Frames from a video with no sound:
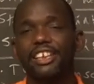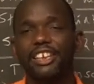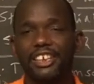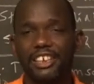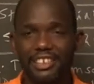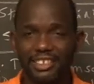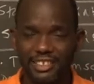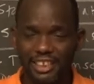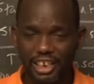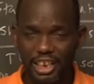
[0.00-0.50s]

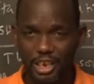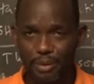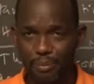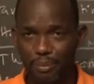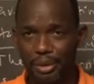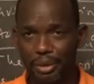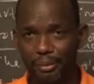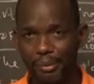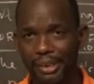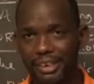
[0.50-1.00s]
He's an
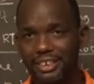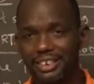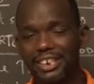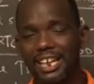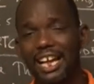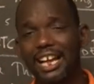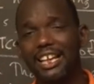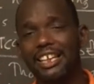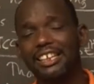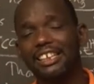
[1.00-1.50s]

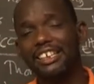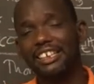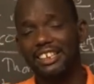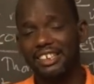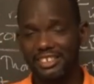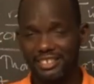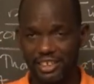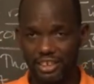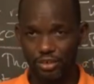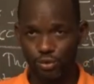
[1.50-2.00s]
implementer,
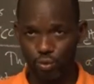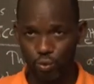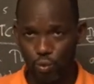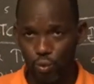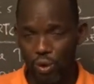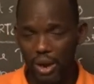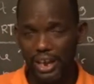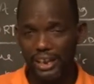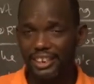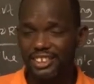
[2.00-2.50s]
He's a
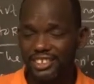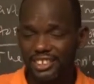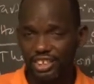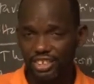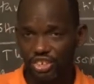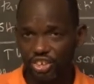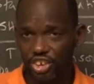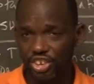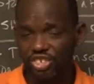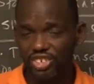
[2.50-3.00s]
doer, He's a
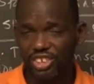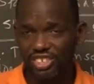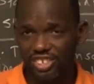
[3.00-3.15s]
teacher,